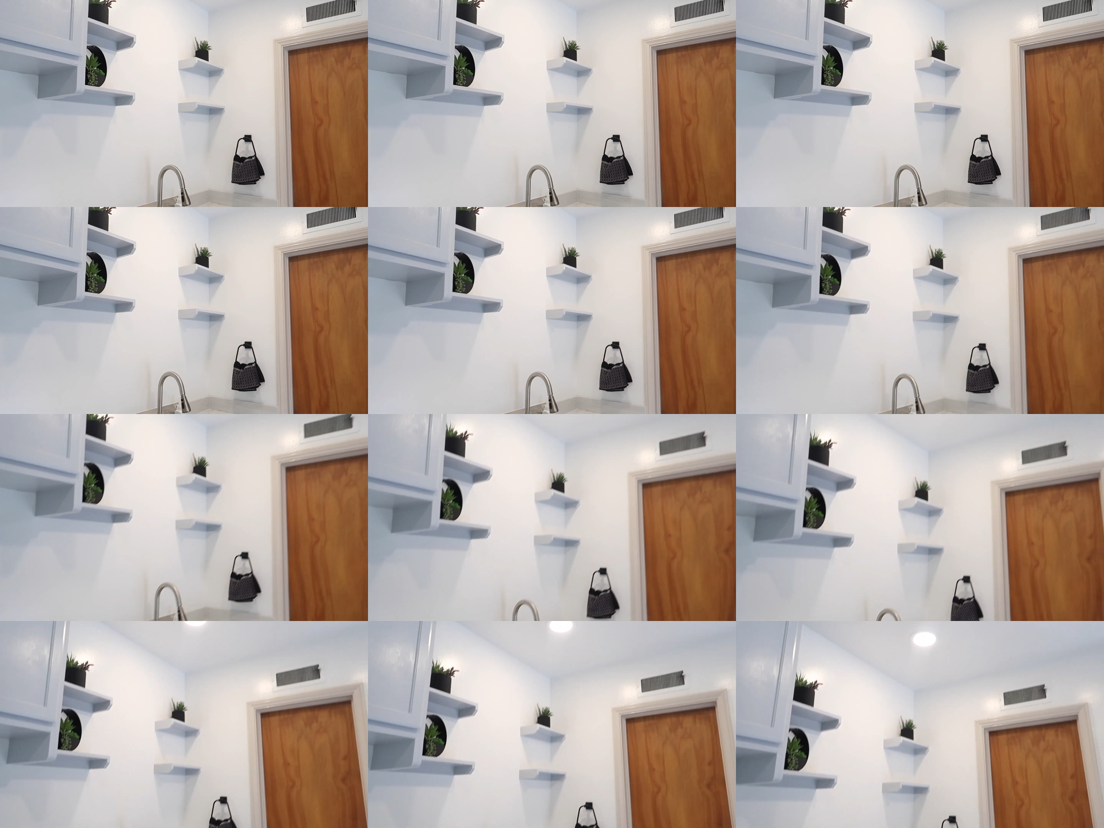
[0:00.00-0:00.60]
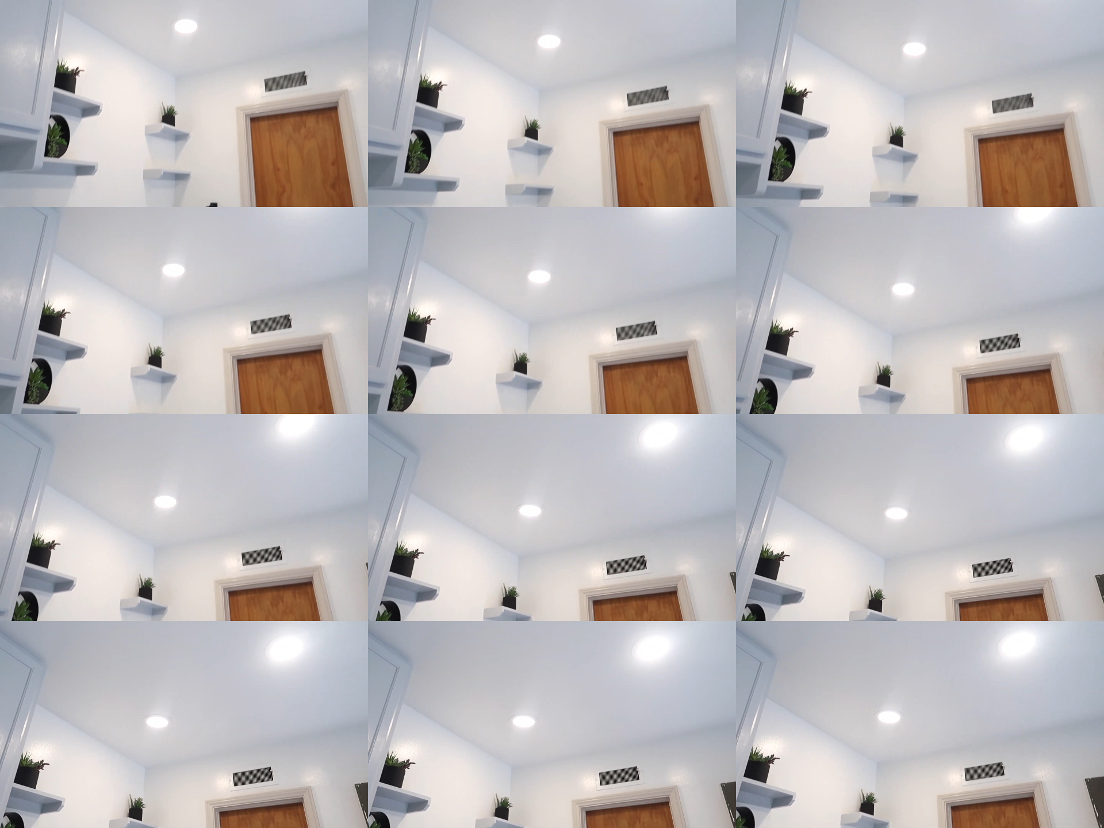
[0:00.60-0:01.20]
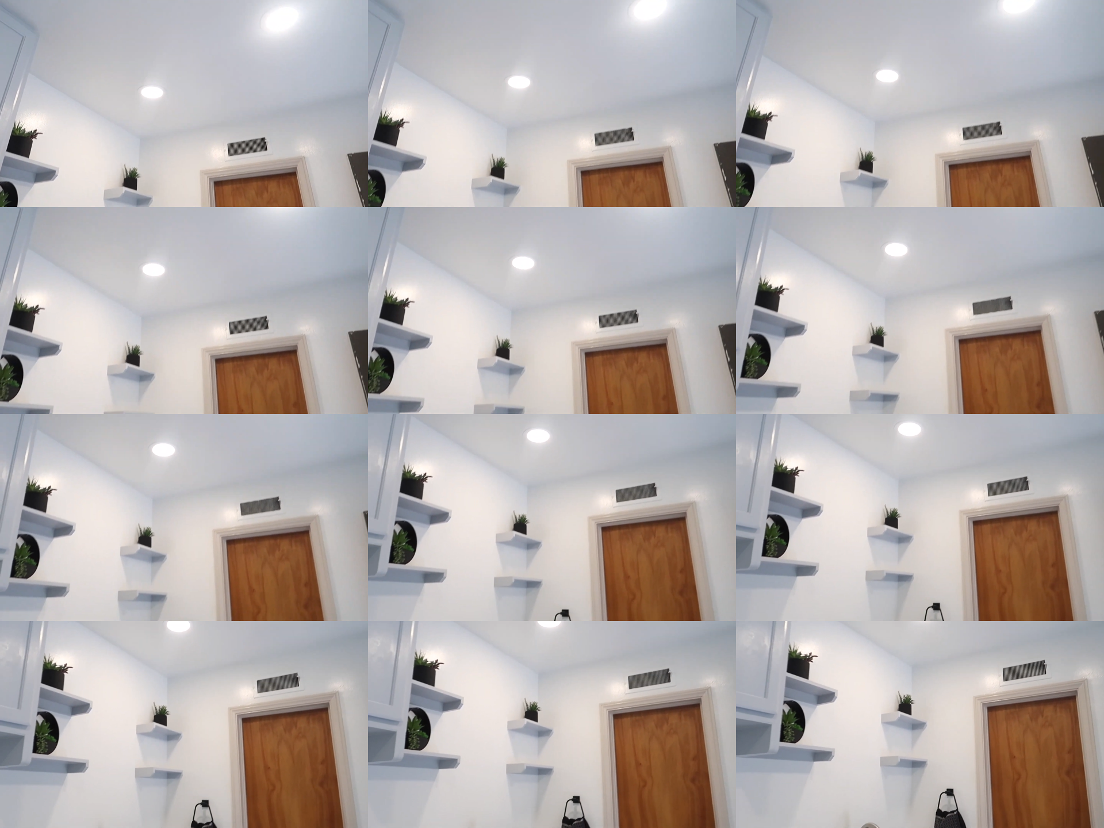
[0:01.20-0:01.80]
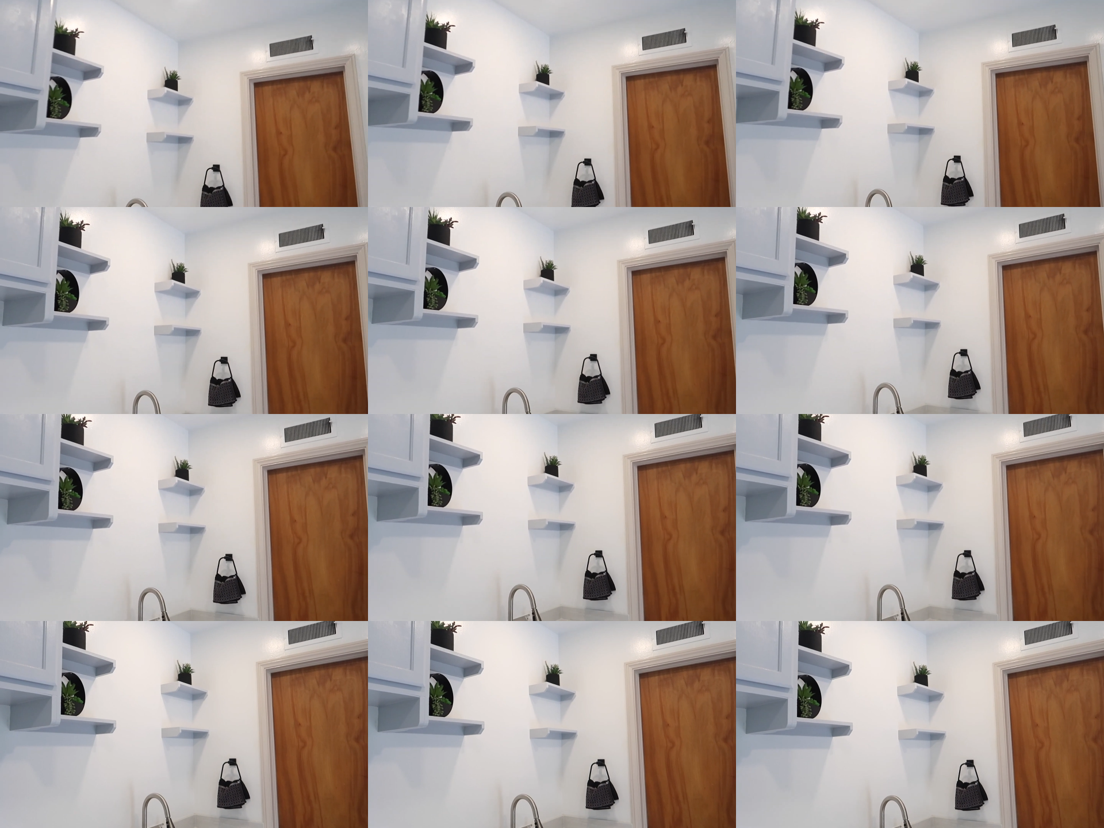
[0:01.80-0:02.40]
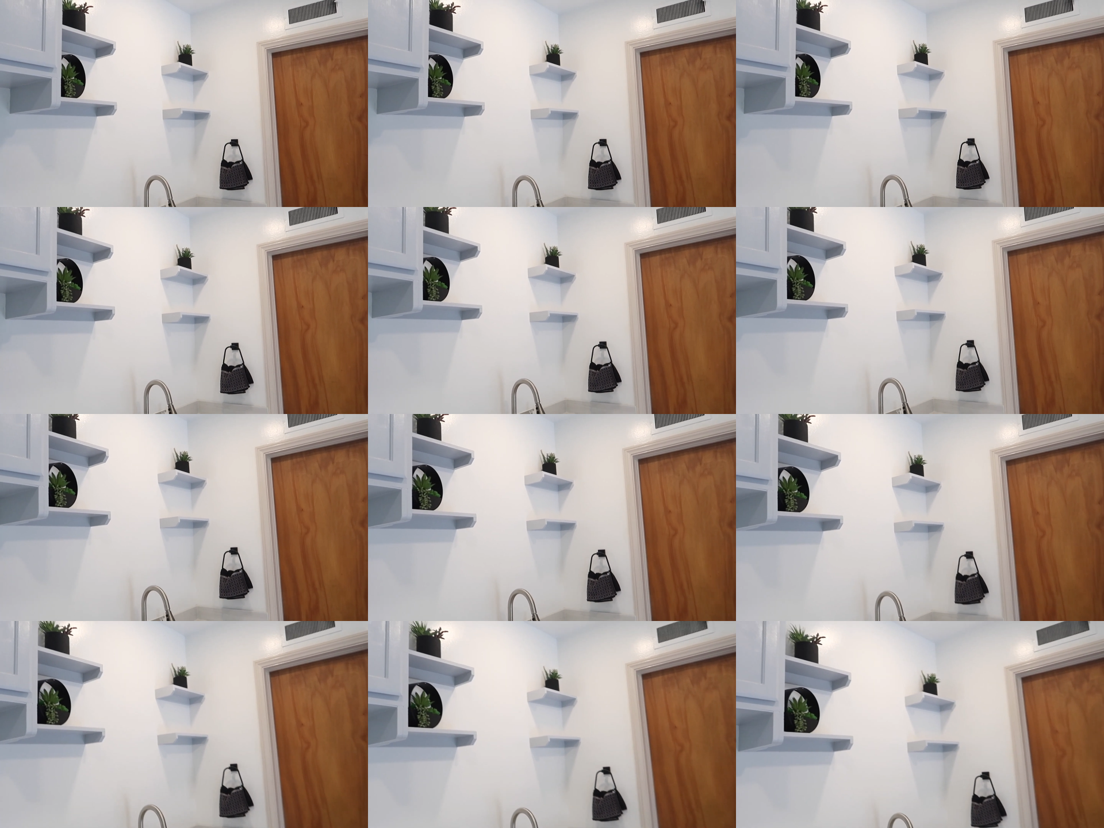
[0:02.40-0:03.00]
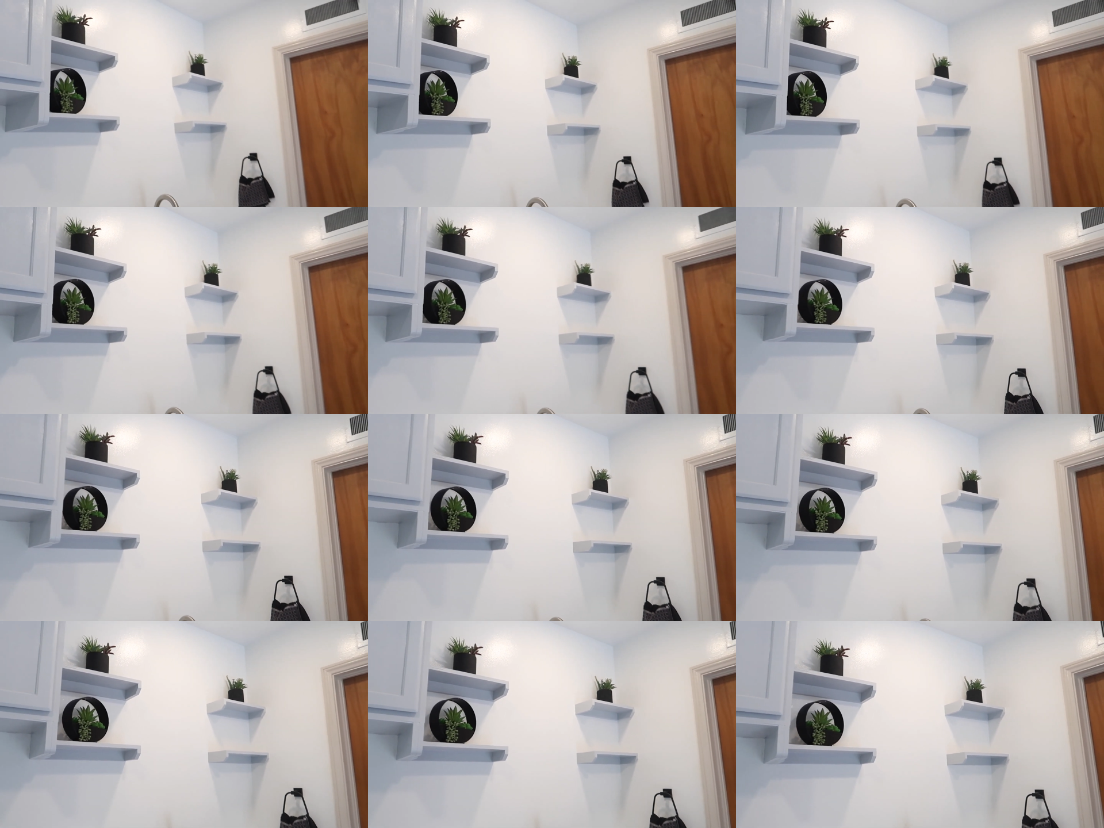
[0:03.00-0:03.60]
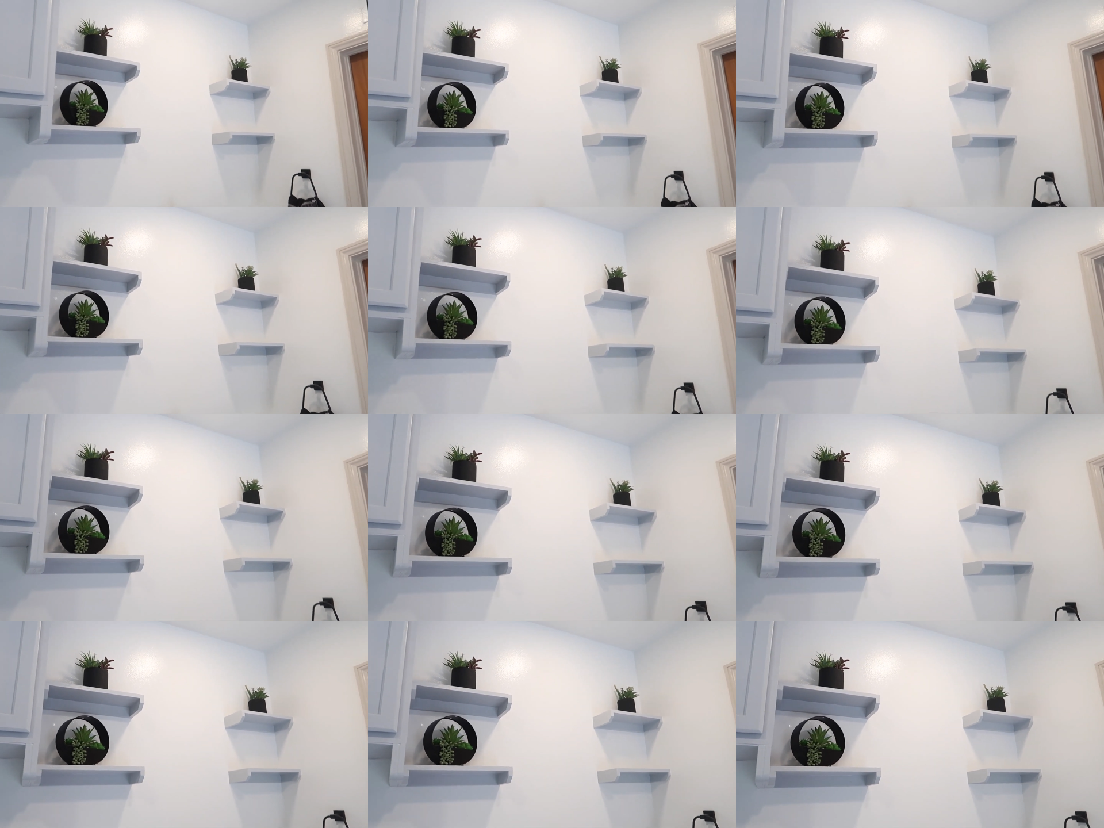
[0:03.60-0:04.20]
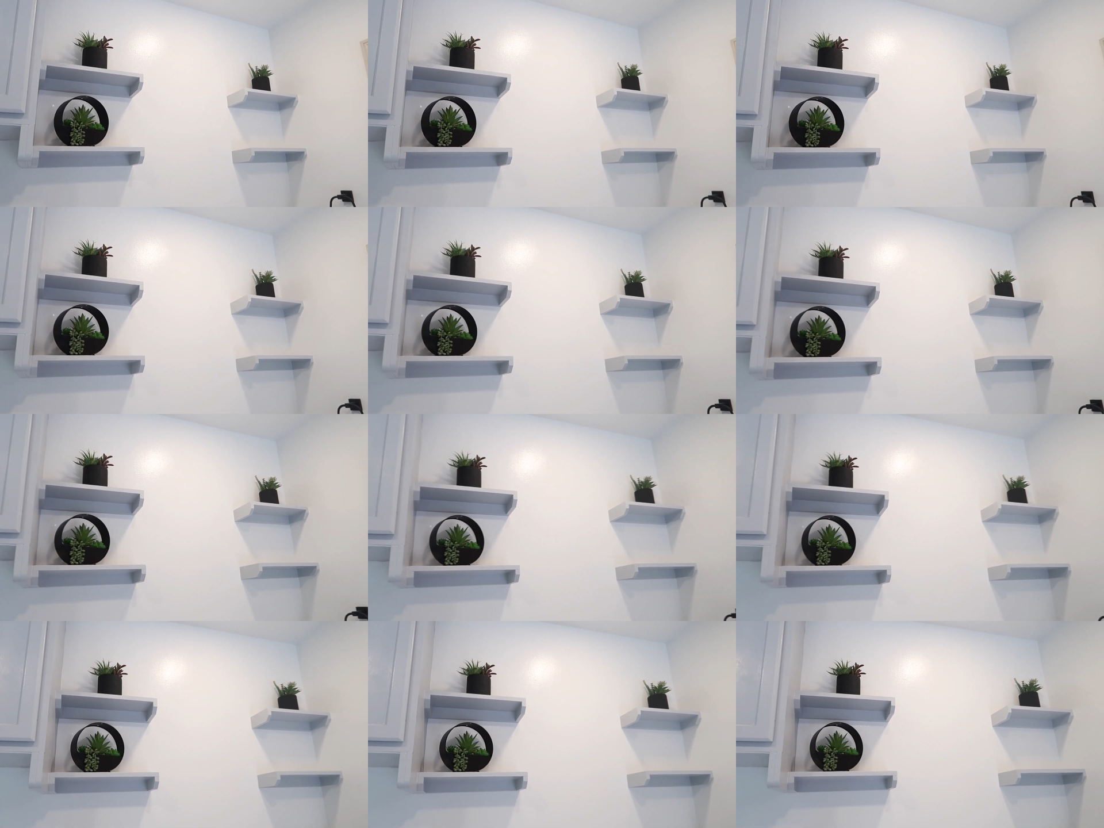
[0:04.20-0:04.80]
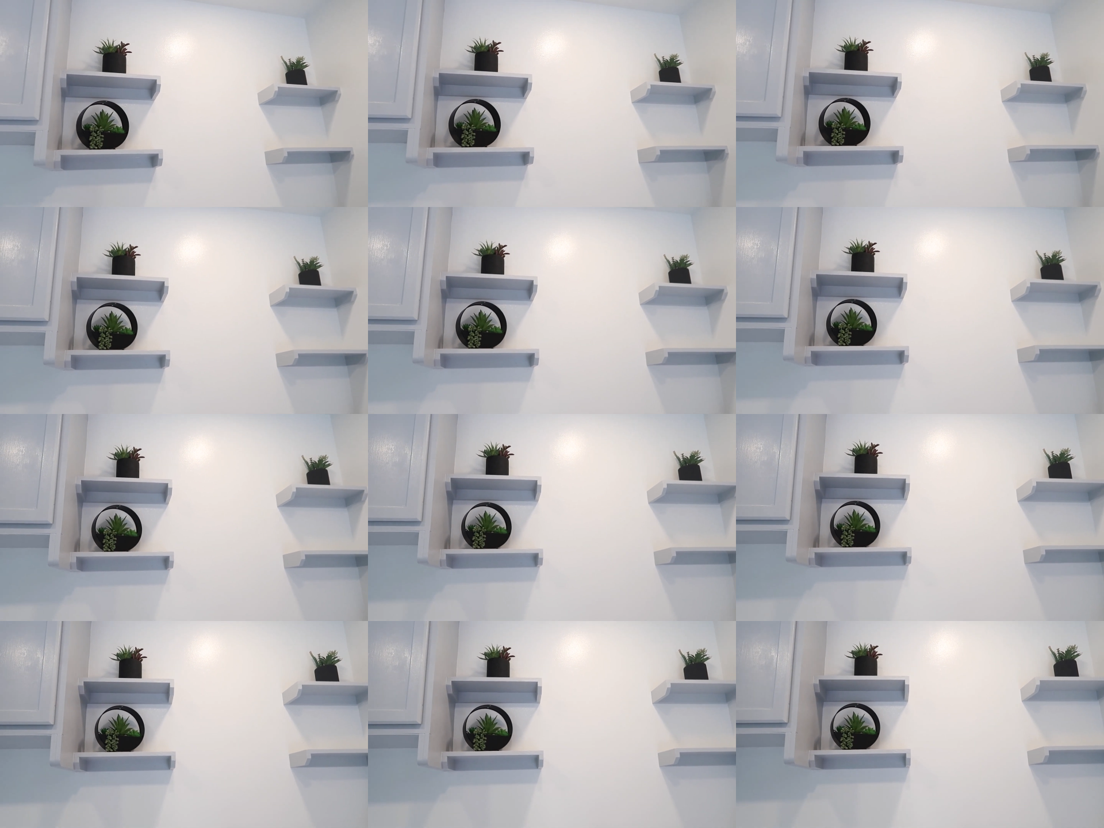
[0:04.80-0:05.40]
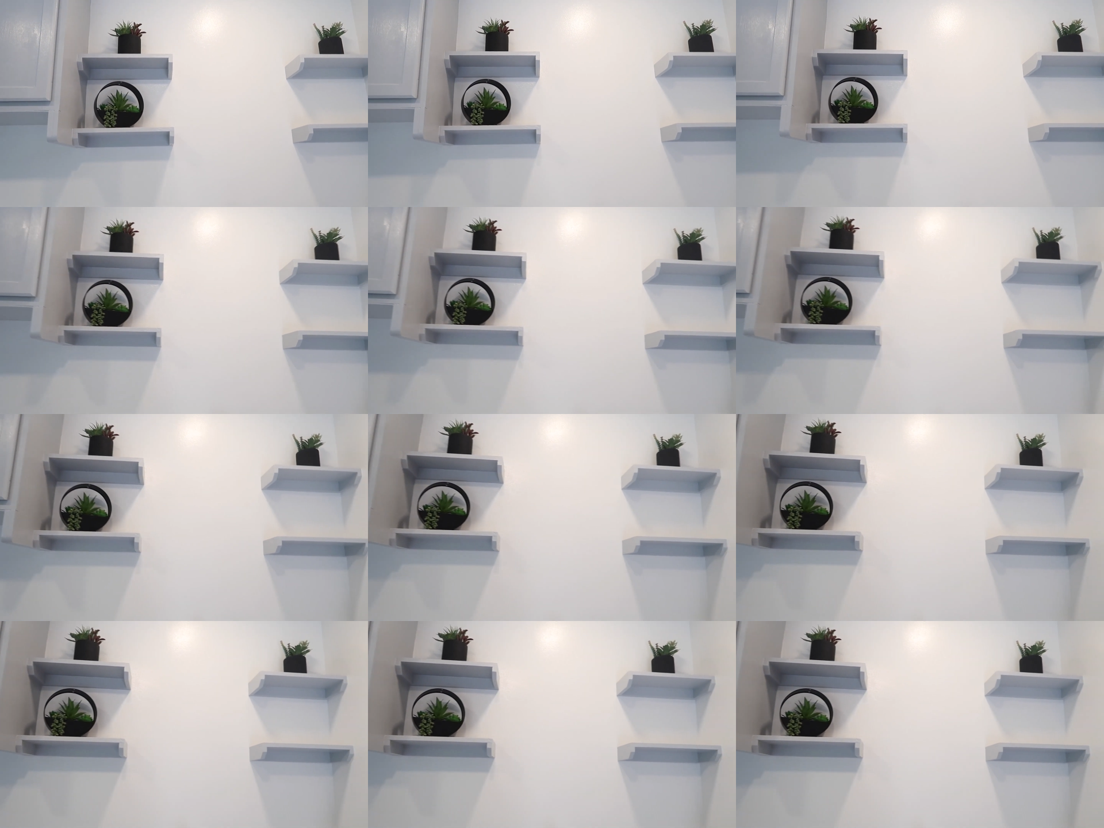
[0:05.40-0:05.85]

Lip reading: (no speaker visible)